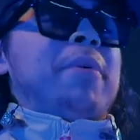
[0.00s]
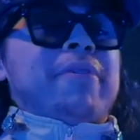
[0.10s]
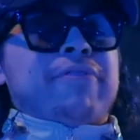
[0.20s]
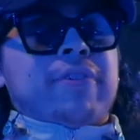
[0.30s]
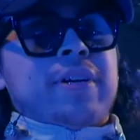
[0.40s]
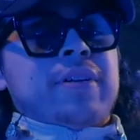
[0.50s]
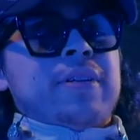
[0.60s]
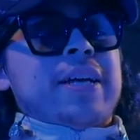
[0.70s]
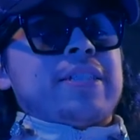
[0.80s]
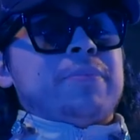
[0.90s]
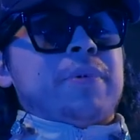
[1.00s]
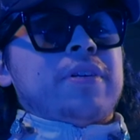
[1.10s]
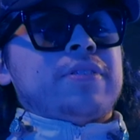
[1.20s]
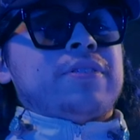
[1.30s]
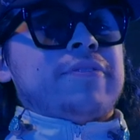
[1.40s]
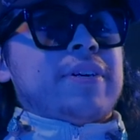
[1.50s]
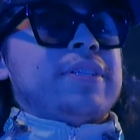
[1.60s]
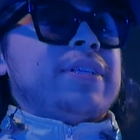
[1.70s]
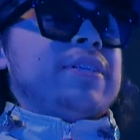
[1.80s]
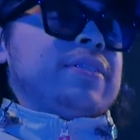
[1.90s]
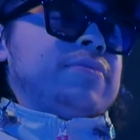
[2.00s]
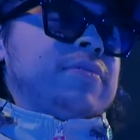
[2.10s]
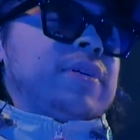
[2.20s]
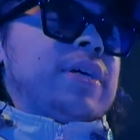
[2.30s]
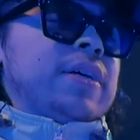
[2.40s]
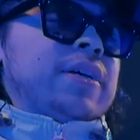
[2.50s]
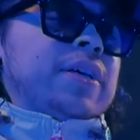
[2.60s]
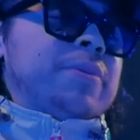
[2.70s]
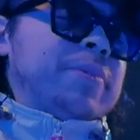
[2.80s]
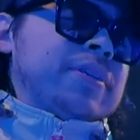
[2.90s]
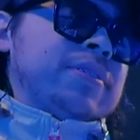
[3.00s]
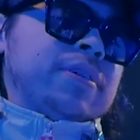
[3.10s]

my friend Esteban Cervantes. He makes